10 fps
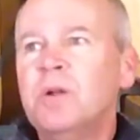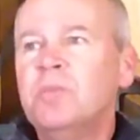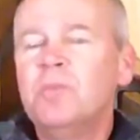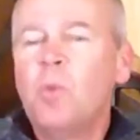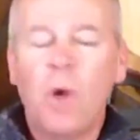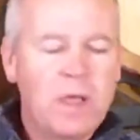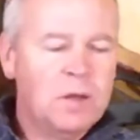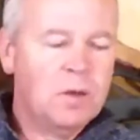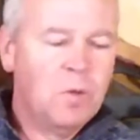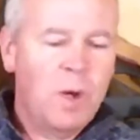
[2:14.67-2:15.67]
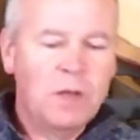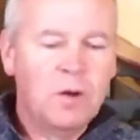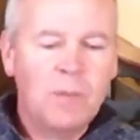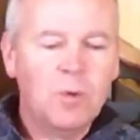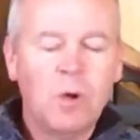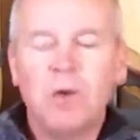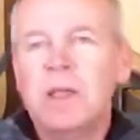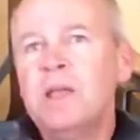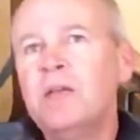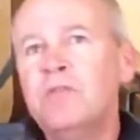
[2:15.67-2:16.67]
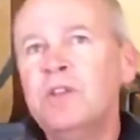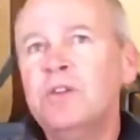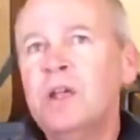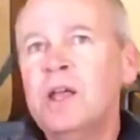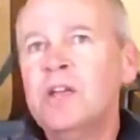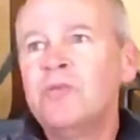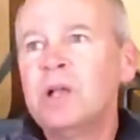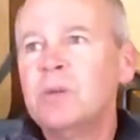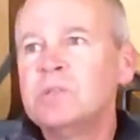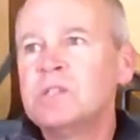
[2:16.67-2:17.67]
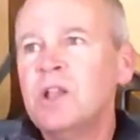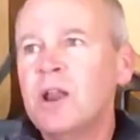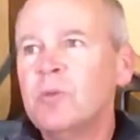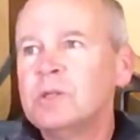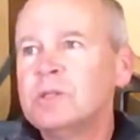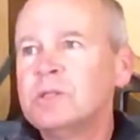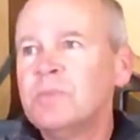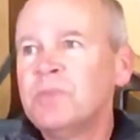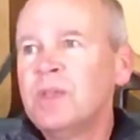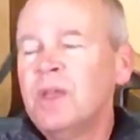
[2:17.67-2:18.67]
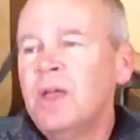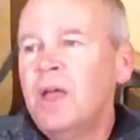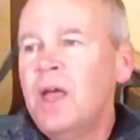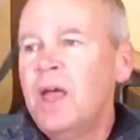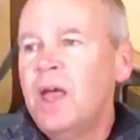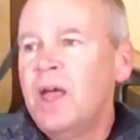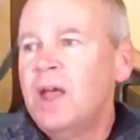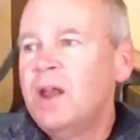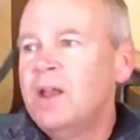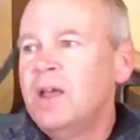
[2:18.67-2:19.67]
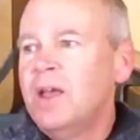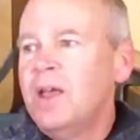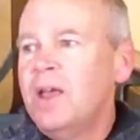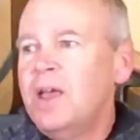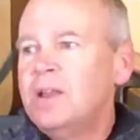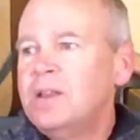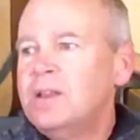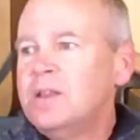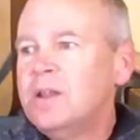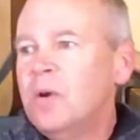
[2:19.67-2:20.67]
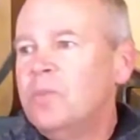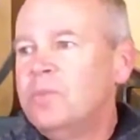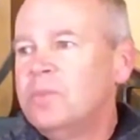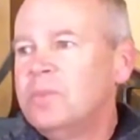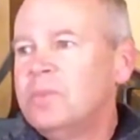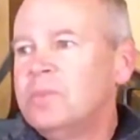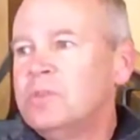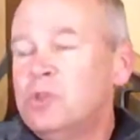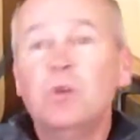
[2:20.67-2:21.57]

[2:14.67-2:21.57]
white grape growing and Viognier have become synonymous. And it, to a